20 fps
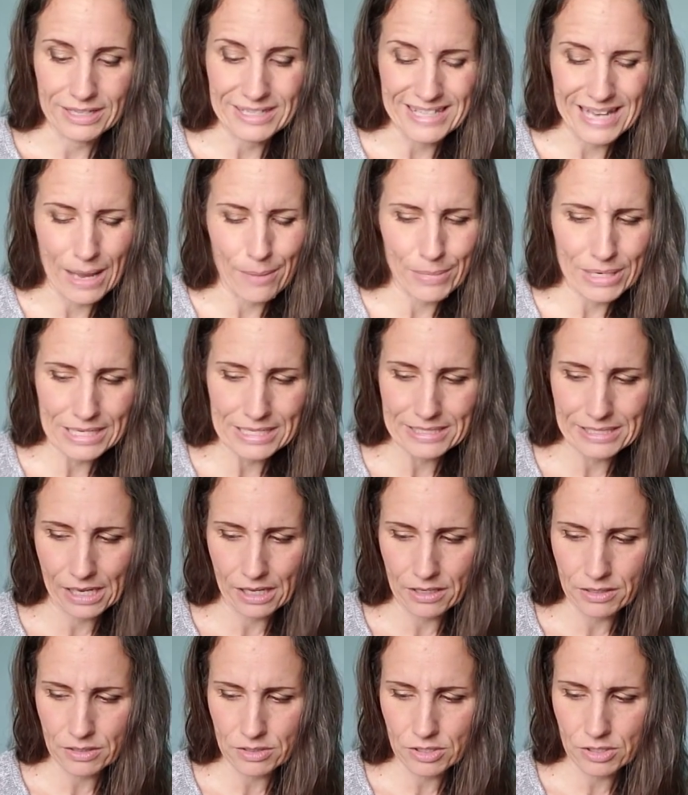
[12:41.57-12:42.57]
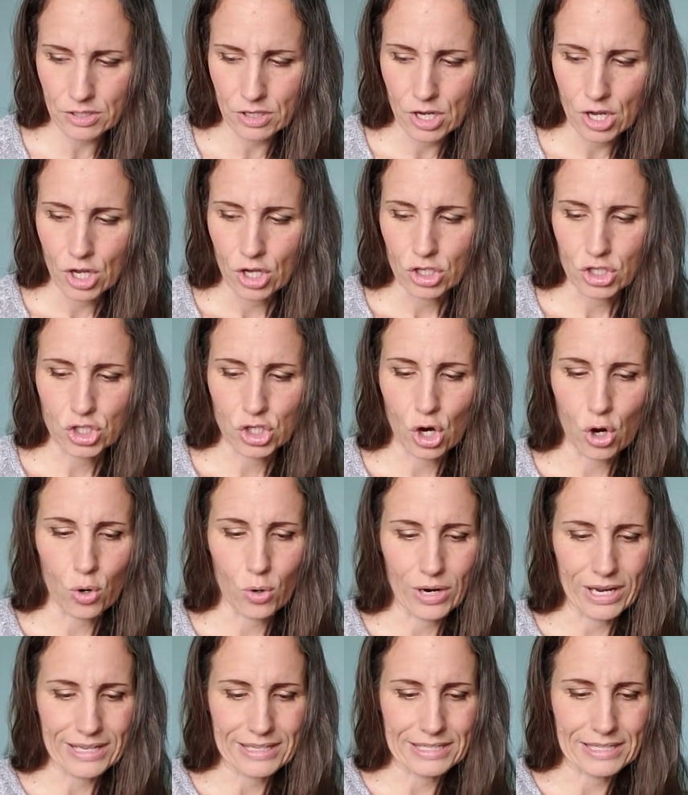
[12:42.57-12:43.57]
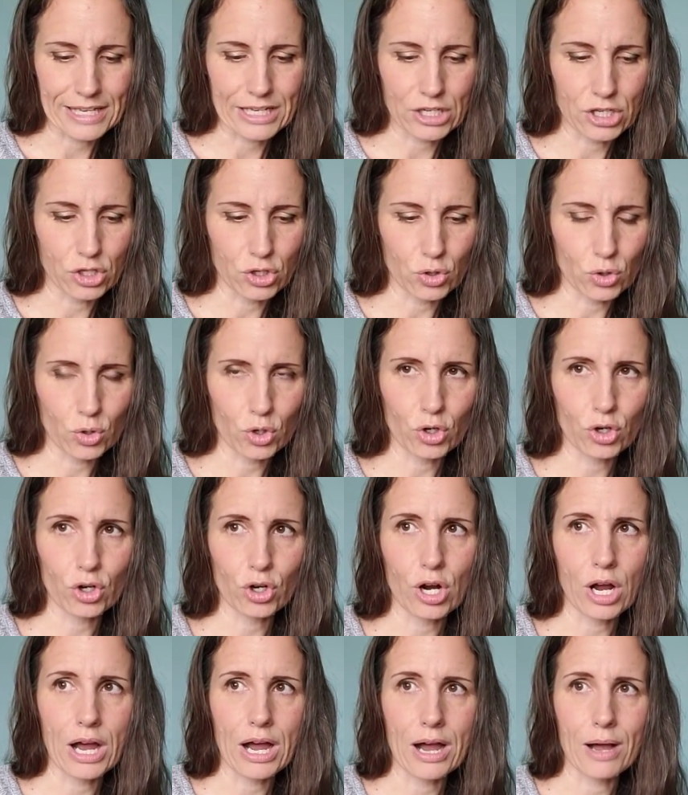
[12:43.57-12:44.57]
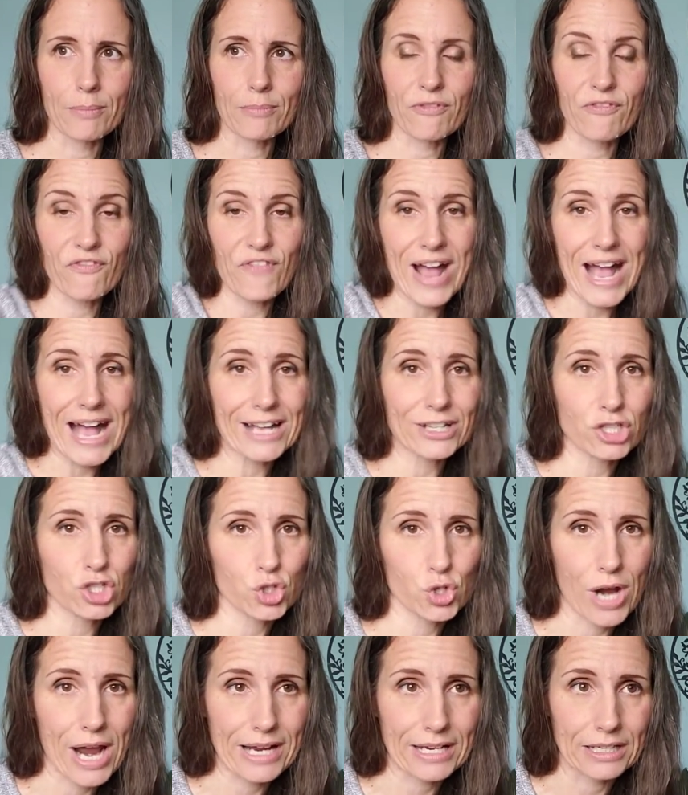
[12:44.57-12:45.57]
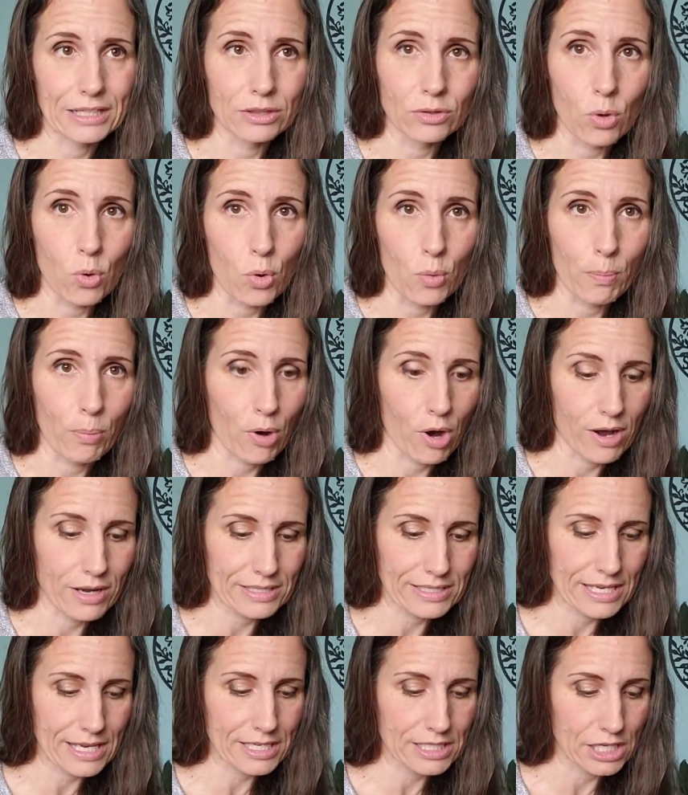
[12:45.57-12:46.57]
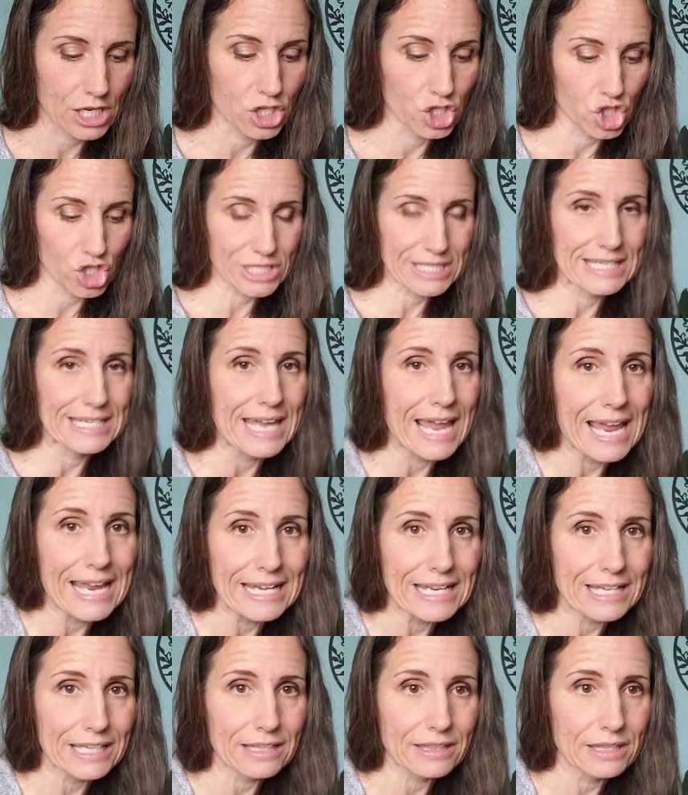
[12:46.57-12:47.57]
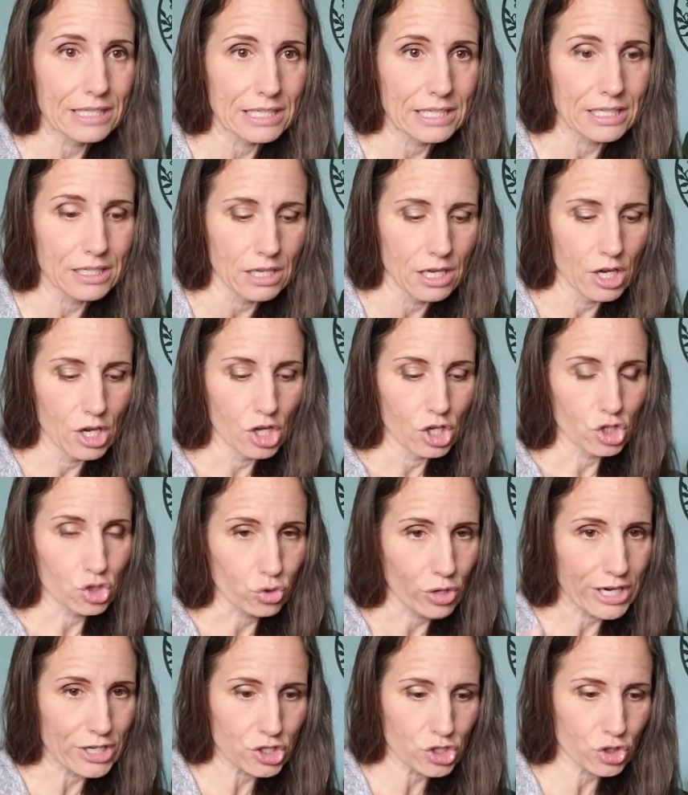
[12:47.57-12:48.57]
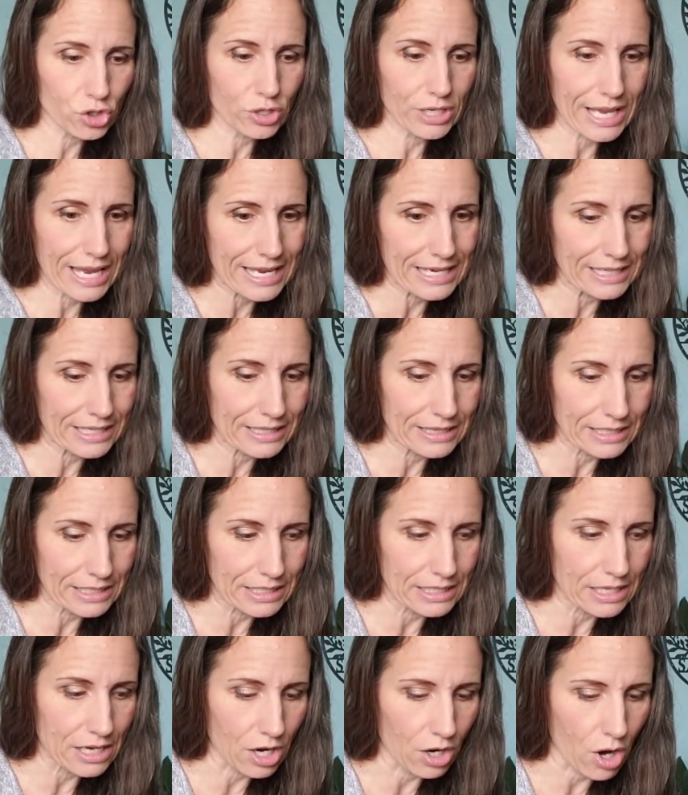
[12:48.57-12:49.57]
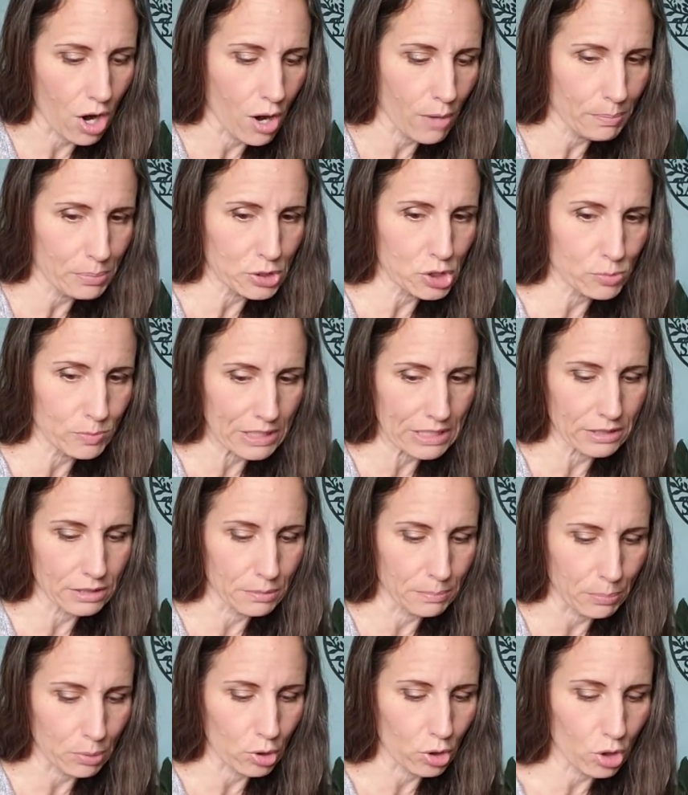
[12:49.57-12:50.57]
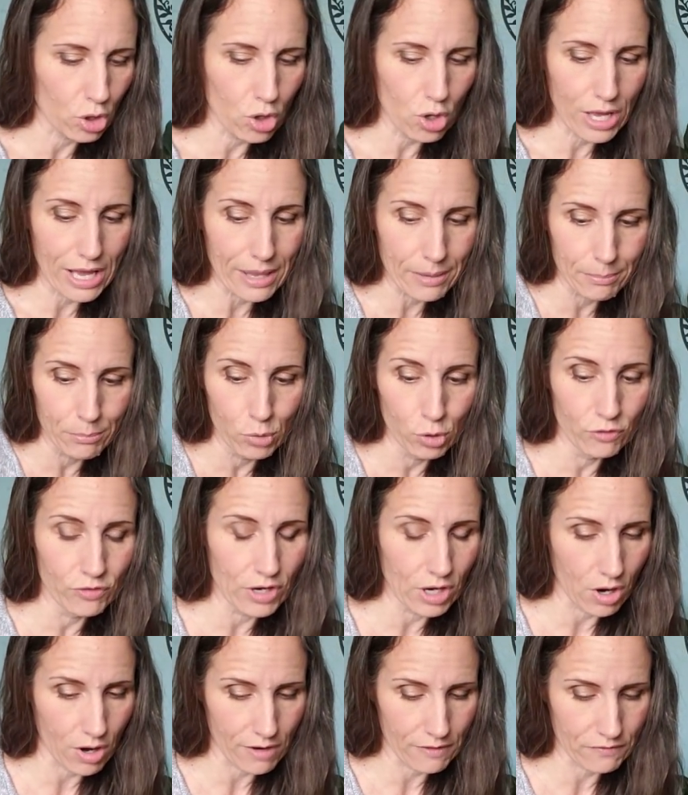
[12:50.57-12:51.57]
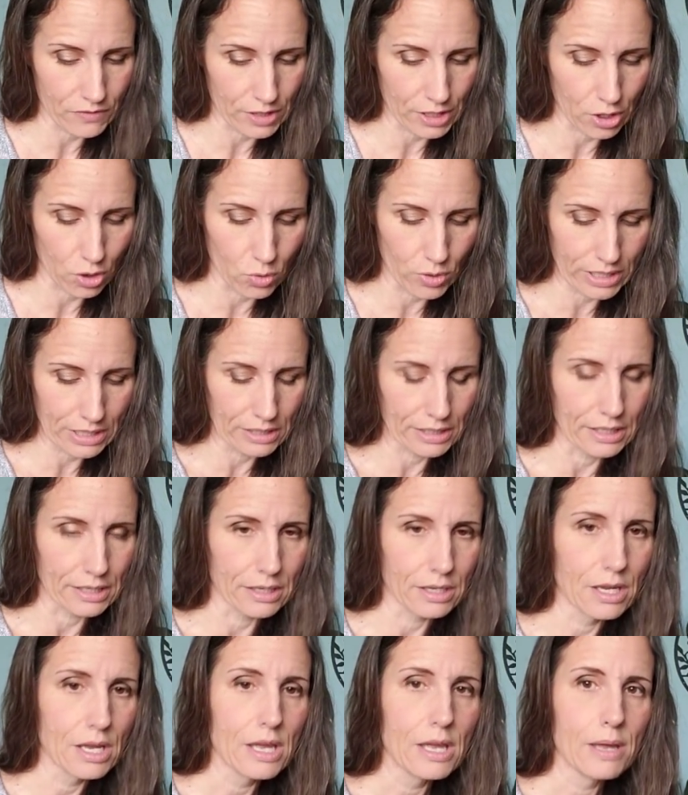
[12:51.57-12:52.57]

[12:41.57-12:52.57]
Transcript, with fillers: Does that make sense? So it's like you're um, fast tracking the whole process and just gaining the treasure, gaining the accomplishment, the pearl, and moving on very quickly.